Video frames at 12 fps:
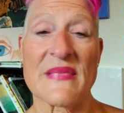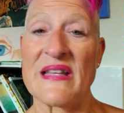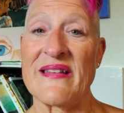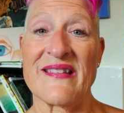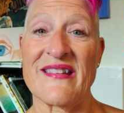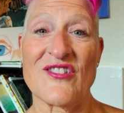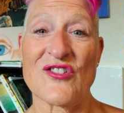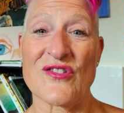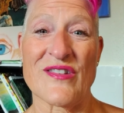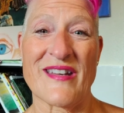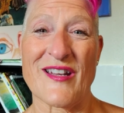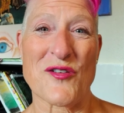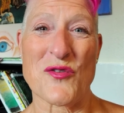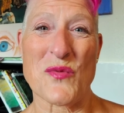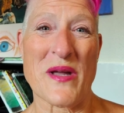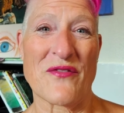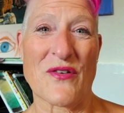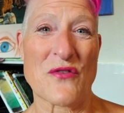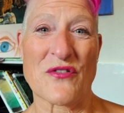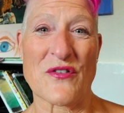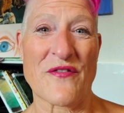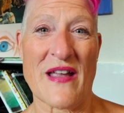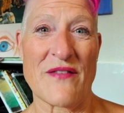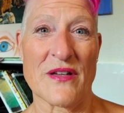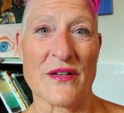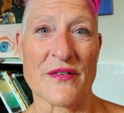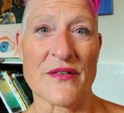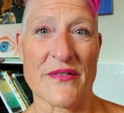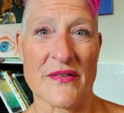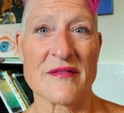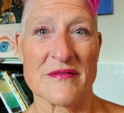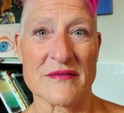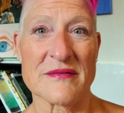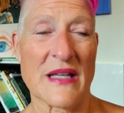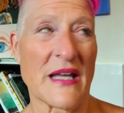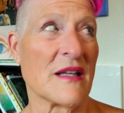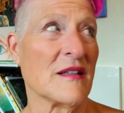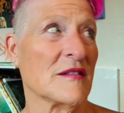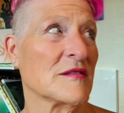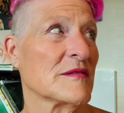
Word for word: The seizures didn't go away for over five years. Okay.